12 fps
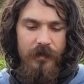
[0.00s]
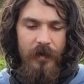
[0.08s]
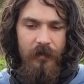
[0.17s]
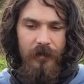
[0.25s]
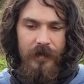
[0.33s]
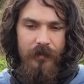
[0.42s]
You
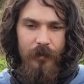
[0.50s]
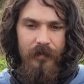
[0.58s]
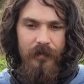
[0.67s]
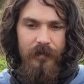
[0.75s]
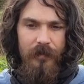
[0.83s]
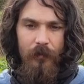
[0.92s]
have this with
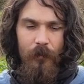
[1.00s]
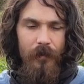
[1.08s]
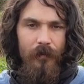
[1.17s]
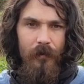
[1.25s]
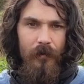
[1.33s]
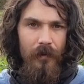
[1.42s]

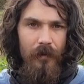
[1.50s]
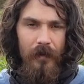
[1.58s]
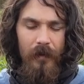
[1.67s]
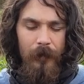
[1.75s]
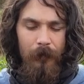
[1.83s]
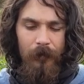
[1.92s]

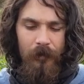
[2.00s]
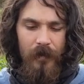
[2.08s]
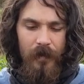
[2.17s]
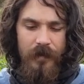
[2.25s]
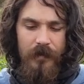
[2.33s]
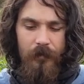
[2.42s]
all
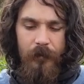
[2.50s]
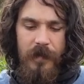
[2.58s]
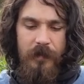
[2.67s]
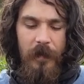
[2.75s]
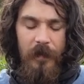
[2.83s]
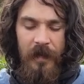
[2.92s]

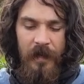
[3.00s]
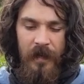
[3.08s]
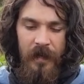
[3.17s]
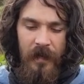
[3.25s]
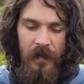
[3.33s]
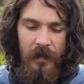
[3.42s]
instruments, but
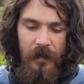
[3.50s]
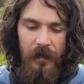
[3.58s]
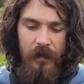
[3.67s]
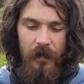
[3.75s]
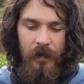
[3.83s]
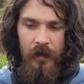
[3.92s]

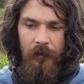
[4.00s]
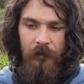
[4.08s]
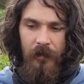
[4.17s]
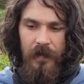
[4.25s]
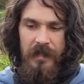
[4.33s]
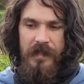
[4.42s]

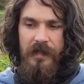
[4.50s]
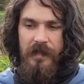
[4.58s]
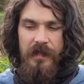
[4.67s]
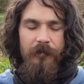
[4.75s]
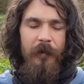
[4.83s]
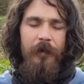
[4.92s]

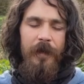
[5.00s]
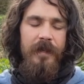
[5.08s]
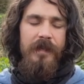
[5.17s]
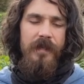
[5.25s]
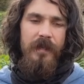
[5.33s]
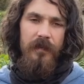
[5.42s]
it's very
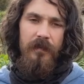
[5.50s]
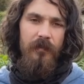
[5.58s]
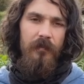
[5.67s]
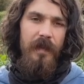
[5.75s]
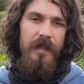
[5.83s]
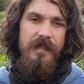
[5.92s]
easy
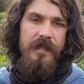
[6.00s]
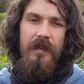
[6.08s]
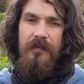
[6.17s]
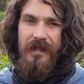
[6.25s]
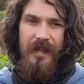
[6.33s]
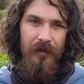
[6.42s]
to get
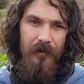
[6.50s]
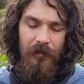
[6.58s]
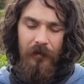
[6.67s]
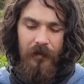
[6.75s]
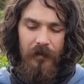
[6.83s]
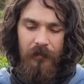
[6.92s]
sounds out of
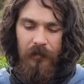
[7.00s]
it.